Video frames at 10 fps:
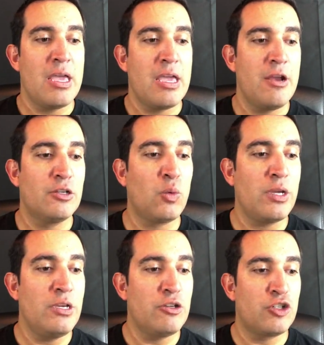here's
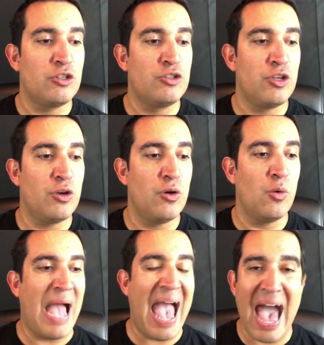what you should do
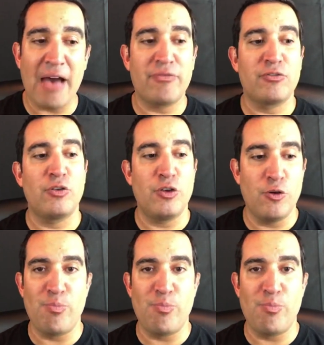after you